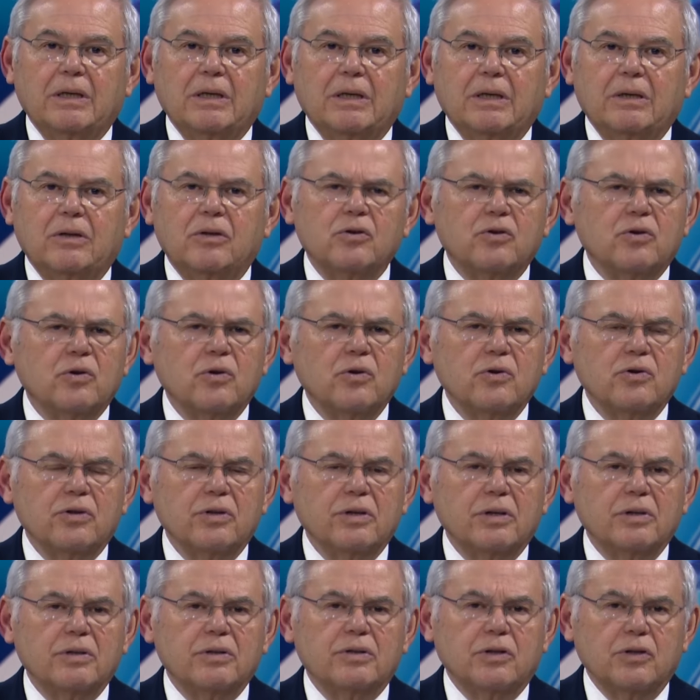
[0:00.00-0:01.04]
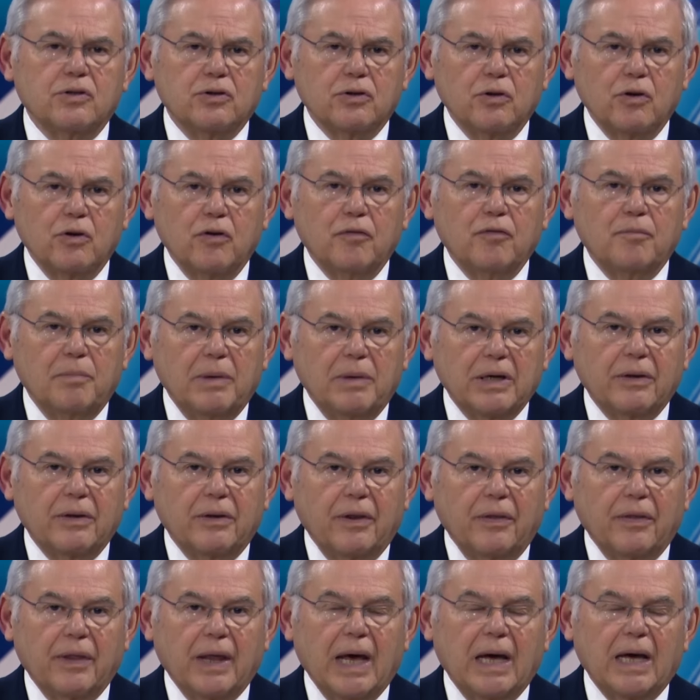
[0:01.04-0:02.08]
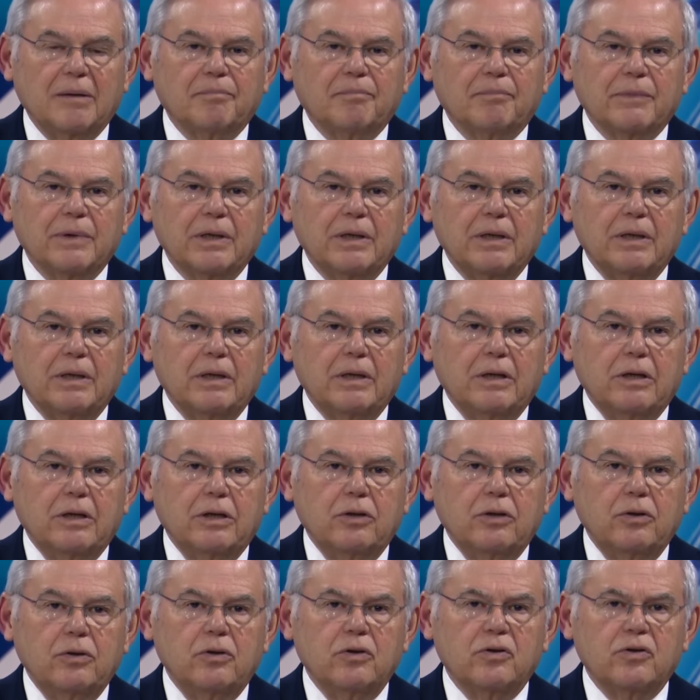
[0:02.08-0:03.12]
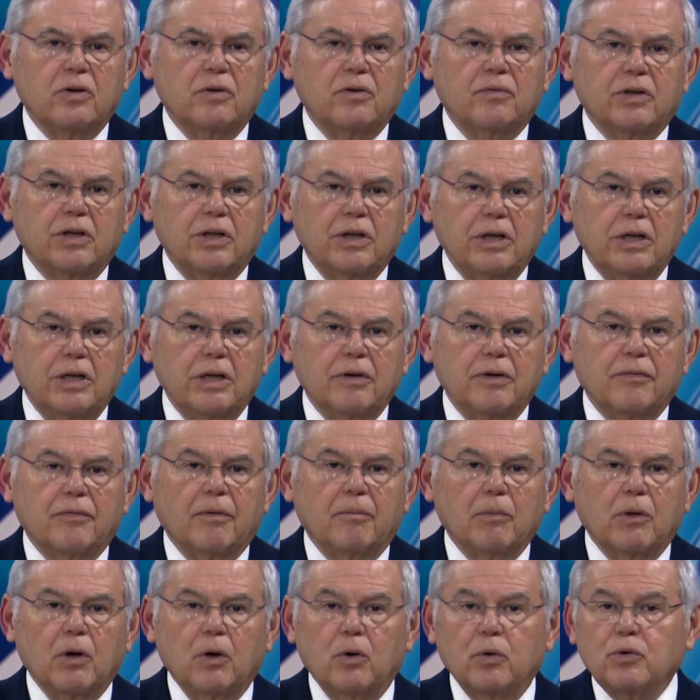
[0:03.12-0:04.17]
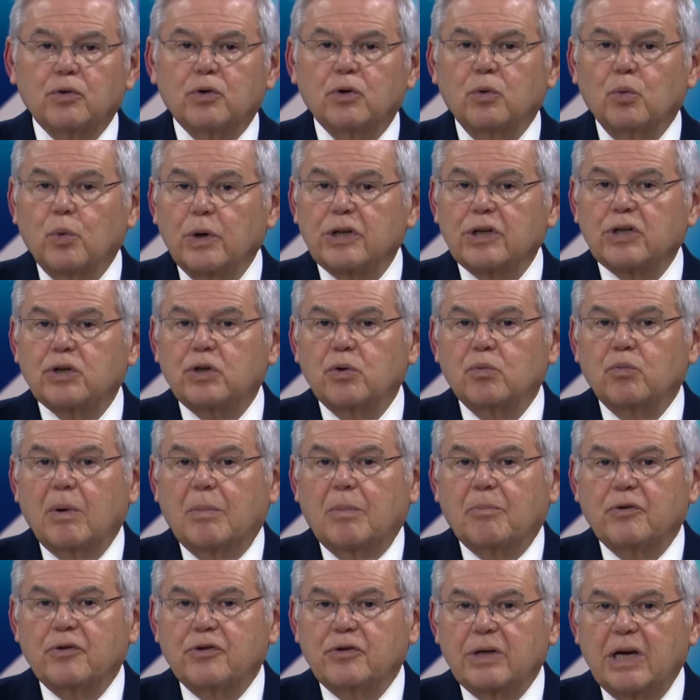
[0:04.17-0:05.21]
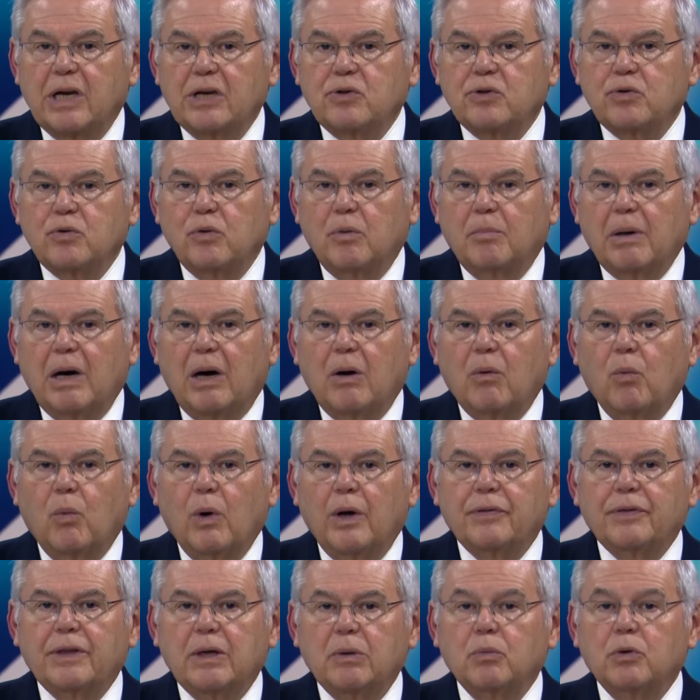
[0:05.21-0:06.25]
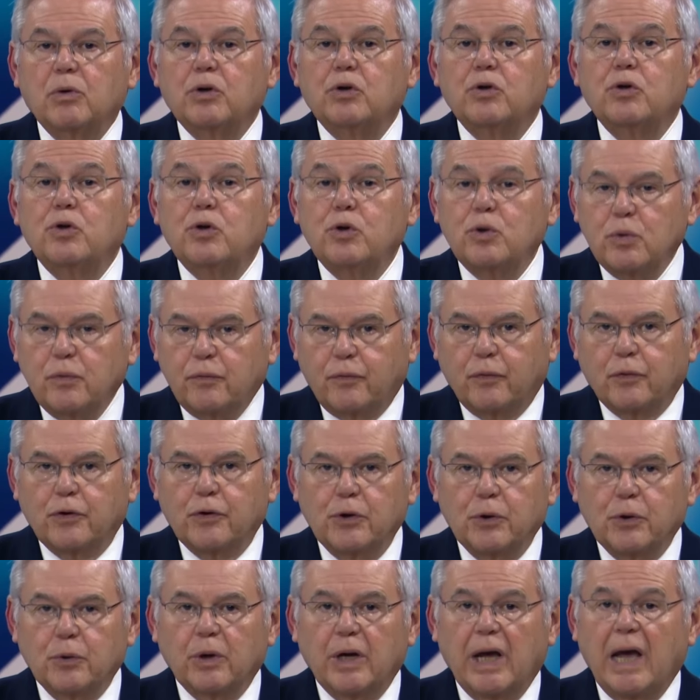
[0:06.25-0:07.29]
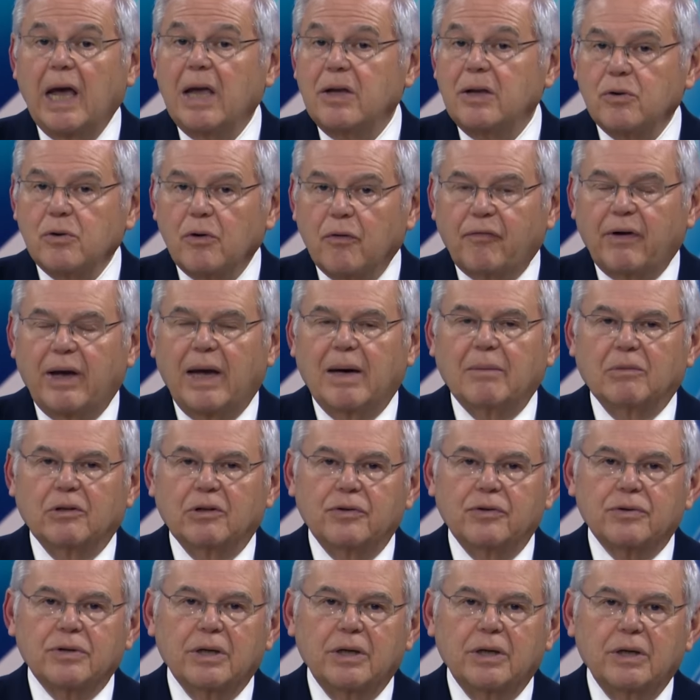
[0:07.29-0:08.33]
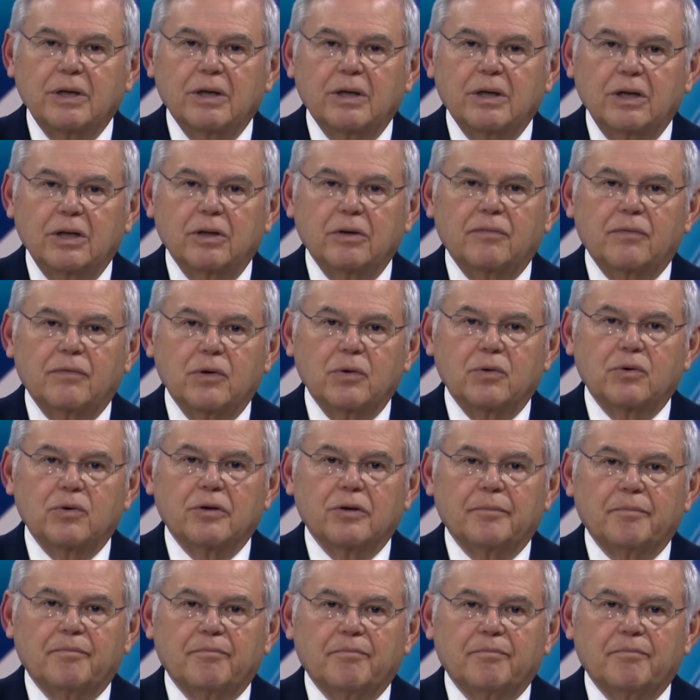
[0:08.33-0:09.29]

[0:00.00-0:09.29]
New Jerseyans deserve better than that. You deserve to hear from those who wish to represent you about what they would do for you and your families in the future.